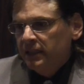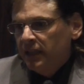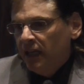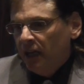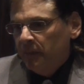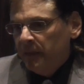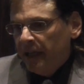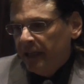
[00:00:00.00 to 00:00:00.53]

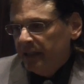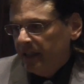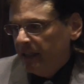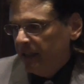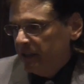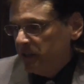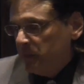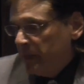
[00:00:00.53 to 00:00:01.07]

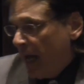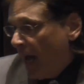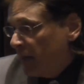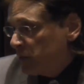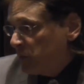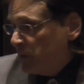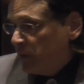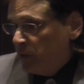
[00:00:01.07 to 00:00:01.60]
And to be
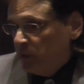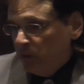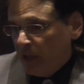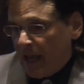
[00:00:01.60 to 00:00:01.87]
honest with you,